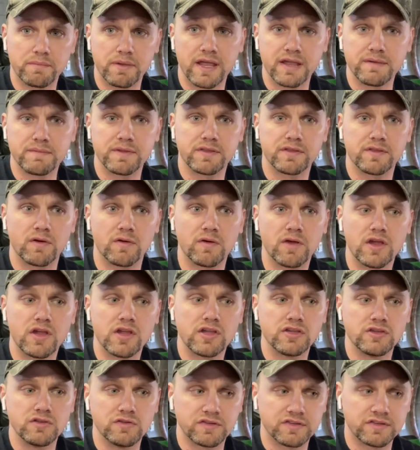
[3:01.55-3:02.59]
pavement, though,
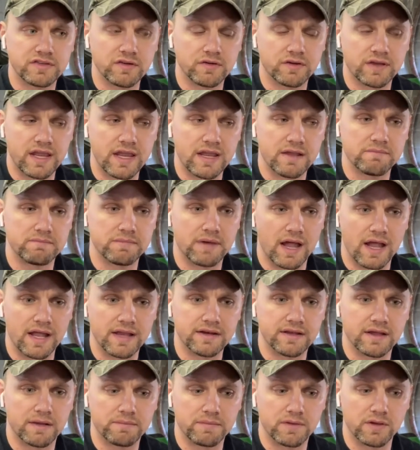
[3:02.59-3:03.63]
you still can
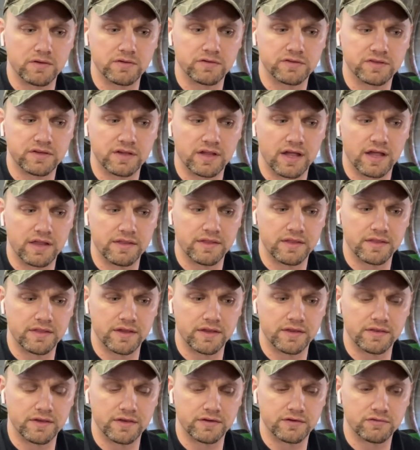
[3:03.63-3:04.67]
bind up those
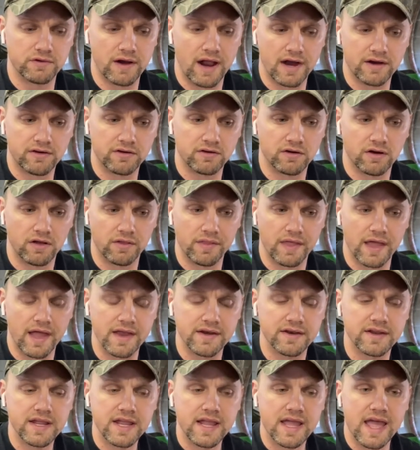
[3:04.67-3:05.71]
the tractor on
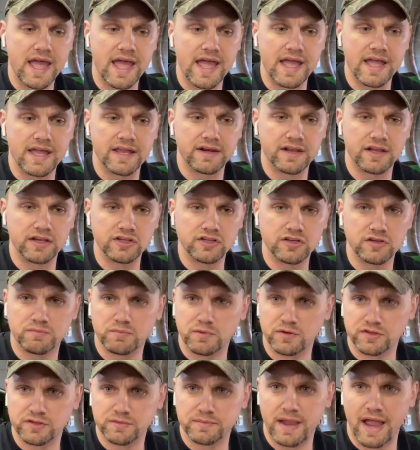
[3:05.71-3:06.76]
that, and you just
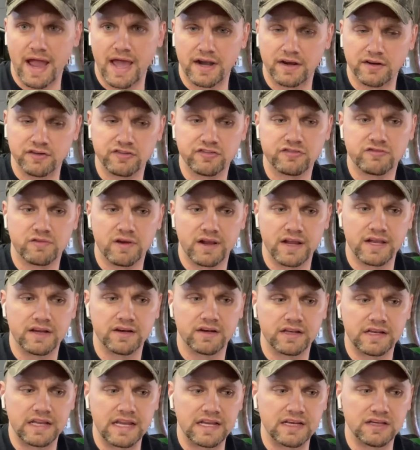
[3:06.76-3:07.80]
put some added
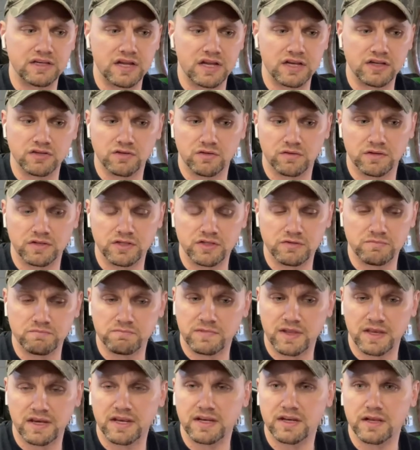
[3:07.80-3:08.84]
strain, and you
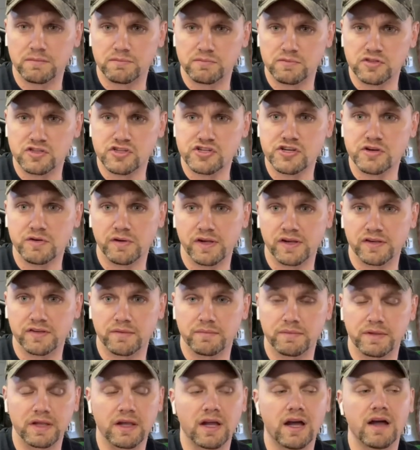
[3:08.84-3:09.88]
can end up shearing
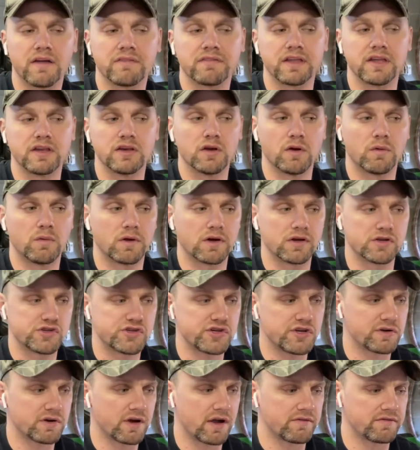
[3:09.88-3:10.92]
something off that you don't want to
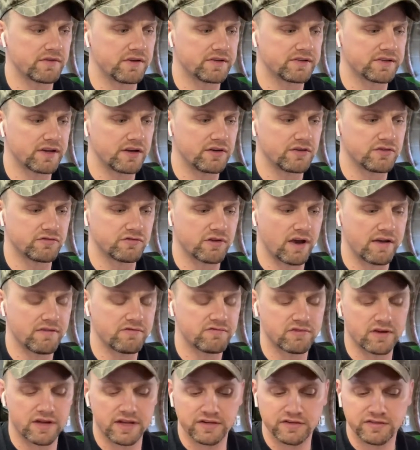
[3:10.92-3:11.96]
shear off inside your
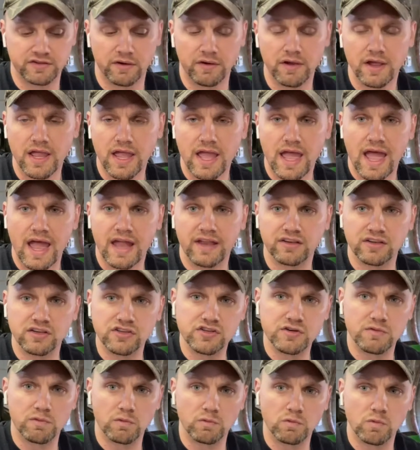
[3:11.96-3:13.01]
drivetrain. So as a
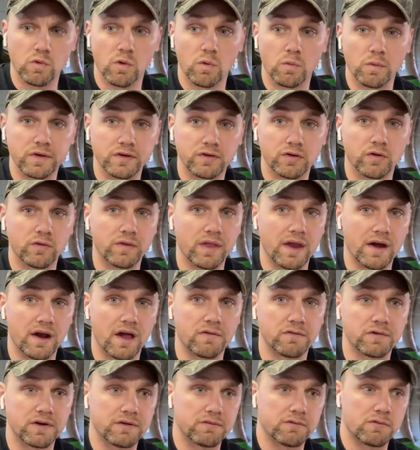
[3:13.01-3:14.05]
general rule, we turn that
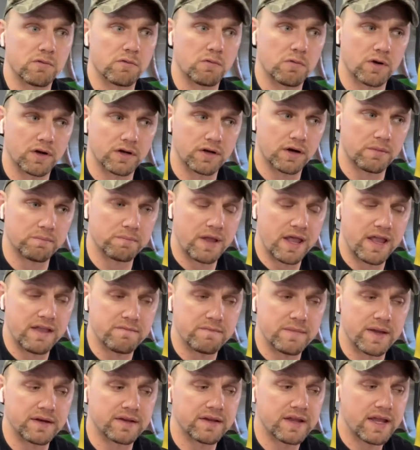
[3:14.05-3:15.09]
off whenever we're working on
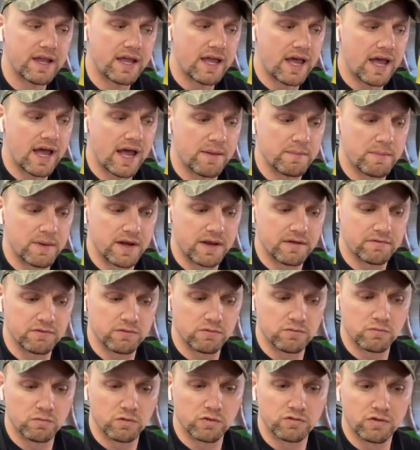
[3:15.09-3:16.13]
pavement, and
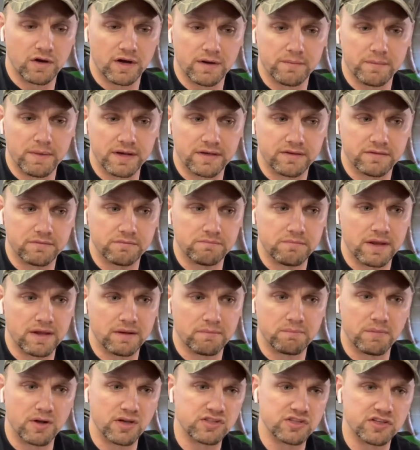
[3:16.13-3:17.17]
whenever we're trying to make
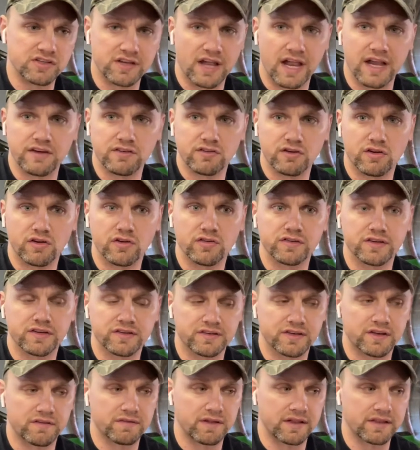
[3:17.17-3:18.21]
a bunch of tight turns
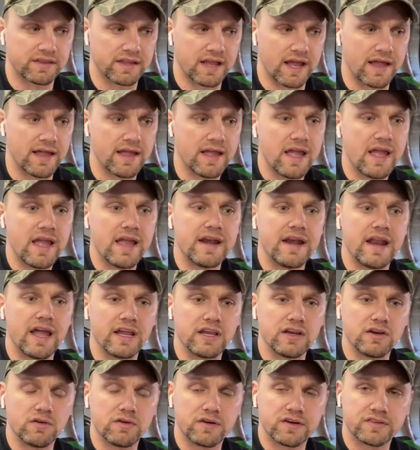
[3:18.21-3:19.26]
and stuff like that. Now,
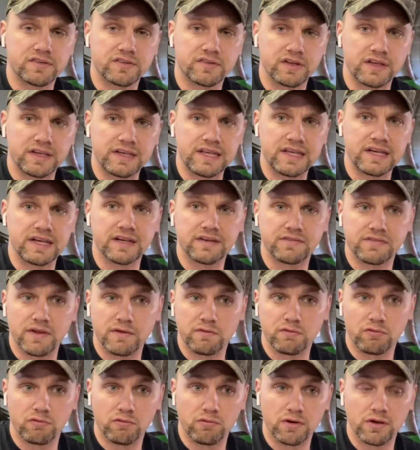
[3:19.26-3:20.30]
you don't necessarily need it if you
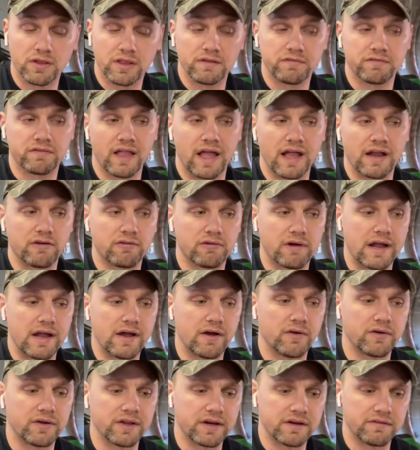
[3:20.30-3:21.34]
have really flat
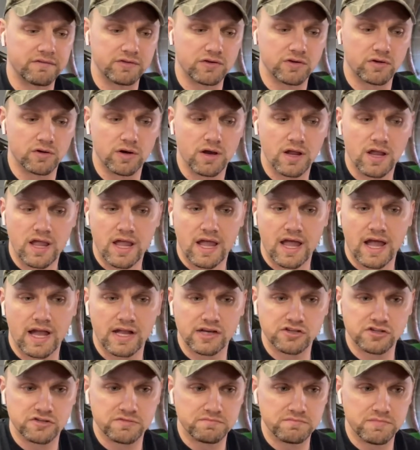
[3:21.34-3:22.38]
ground, and if you're
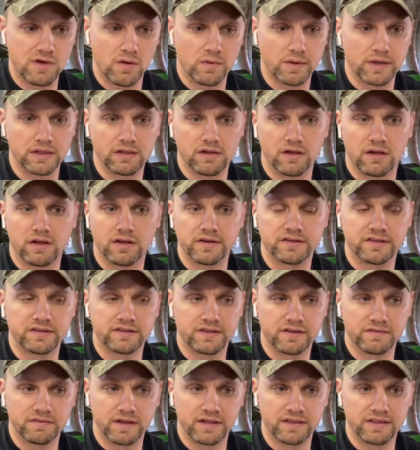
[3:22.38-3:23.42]
just mowing lawns and
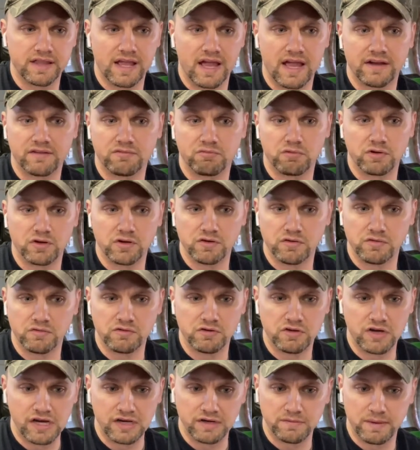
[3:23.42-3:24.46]
stuff like that, where you
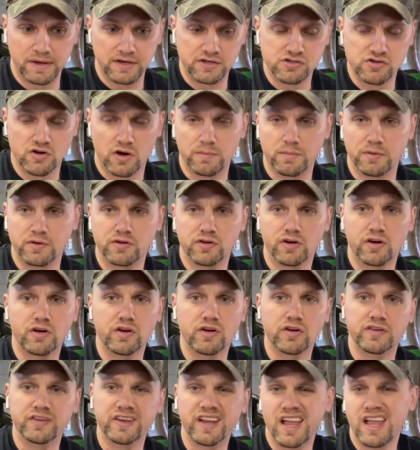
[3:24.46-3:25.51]
need to make sharper
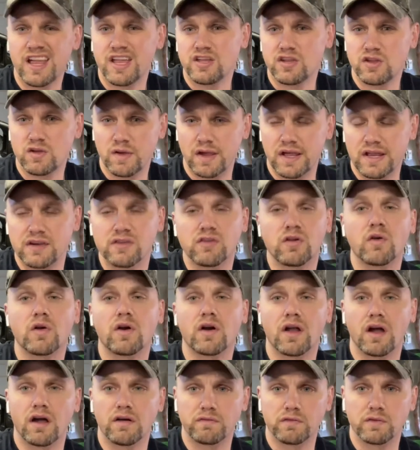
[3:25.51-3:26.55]
turns, you can go ahead and
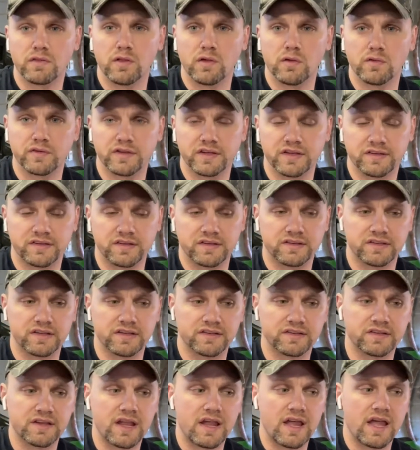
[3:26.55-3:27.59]
turn it off for those
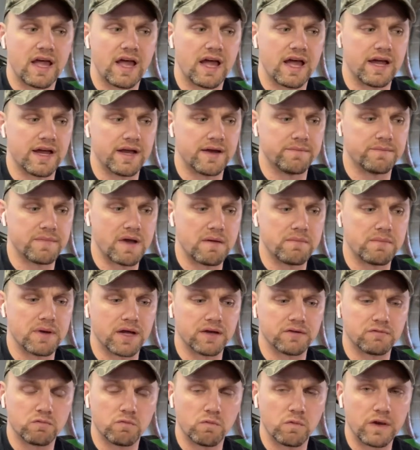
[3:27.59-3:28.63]
instances.
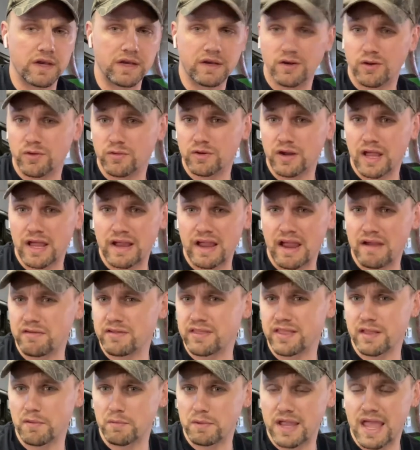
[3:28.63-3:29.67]
But we don't,
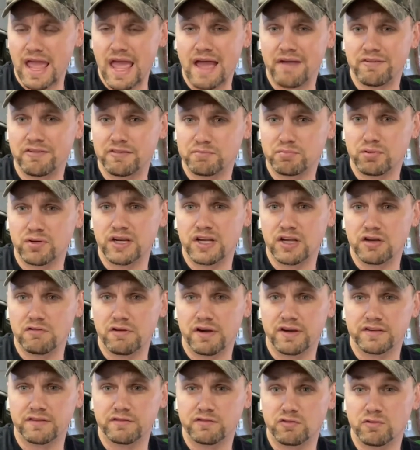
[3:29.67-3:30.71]
everything that we have is pretty
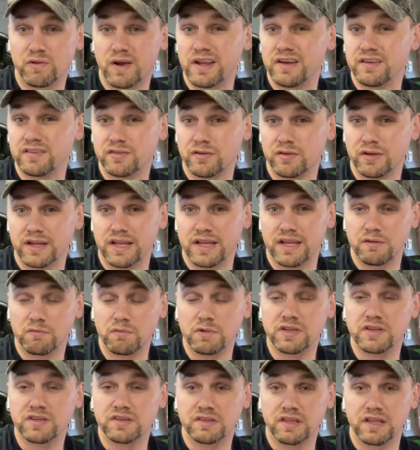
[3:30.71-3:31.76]
aggressive terrain, so again,
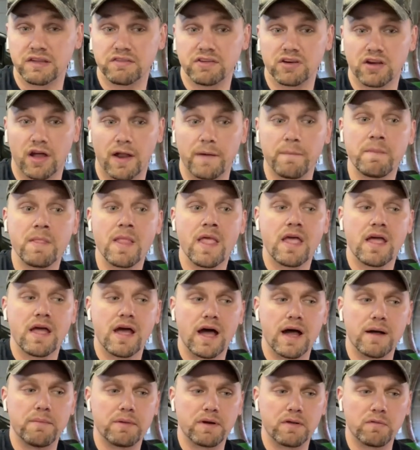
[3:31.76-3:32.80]
we just leave it on.
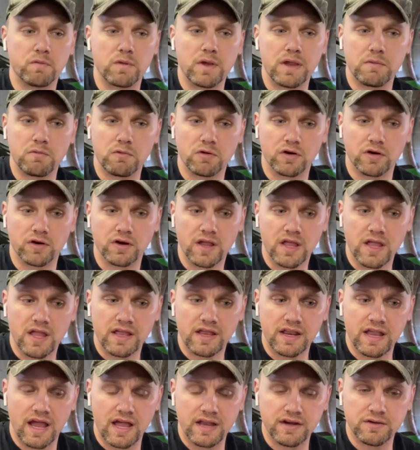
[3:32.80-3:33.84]
But if we were
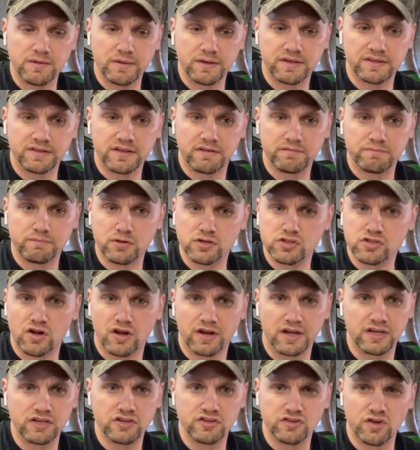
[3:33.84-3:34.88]
doing stuff, bush
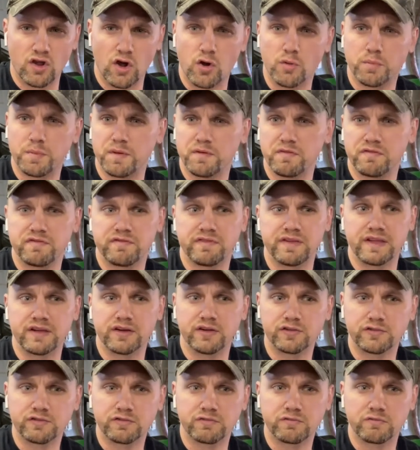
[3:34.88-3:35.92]
hogging, just open
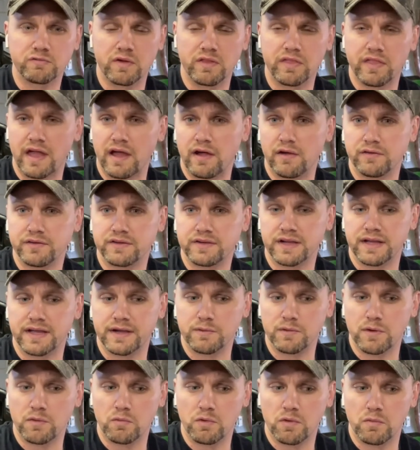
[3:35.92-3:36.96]
fields without
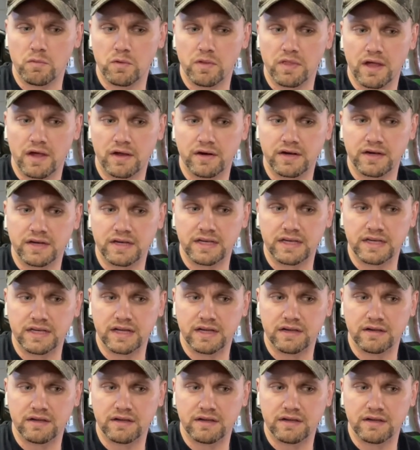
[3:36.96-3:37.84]
any